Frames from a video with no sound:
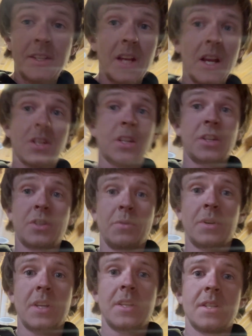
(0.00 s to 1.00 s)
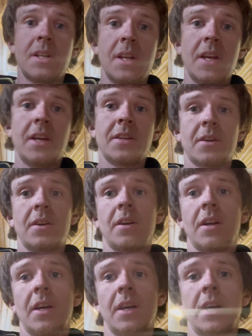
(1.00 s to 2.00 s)
actually 2 days later,
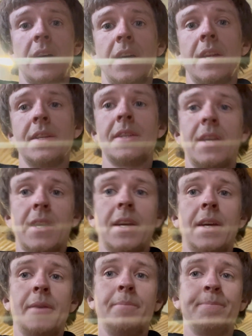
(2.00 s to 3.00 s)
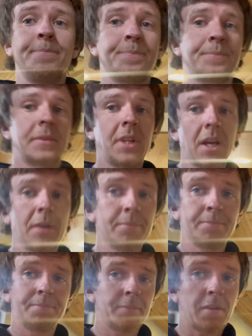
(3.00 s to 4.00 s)
and yeah,
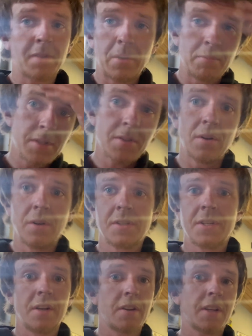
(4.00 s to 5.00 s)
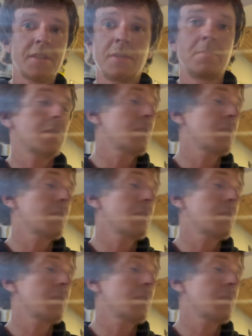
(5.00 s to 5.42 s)
I'm getting missed calls here. I can see missed